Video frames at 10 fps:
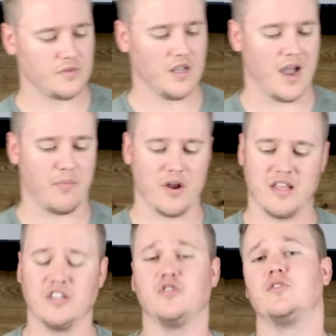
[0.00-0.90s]
I pray
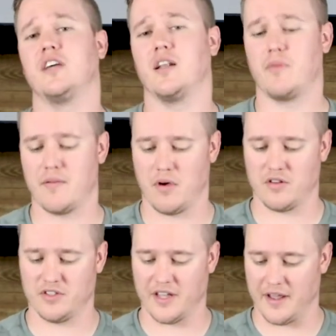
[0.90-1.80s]
that as you celebrate
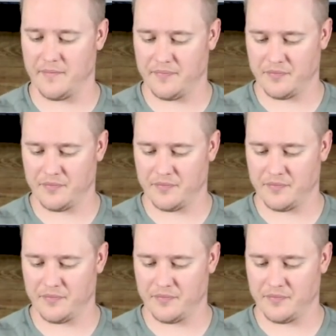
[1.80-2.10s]
Mother's Day,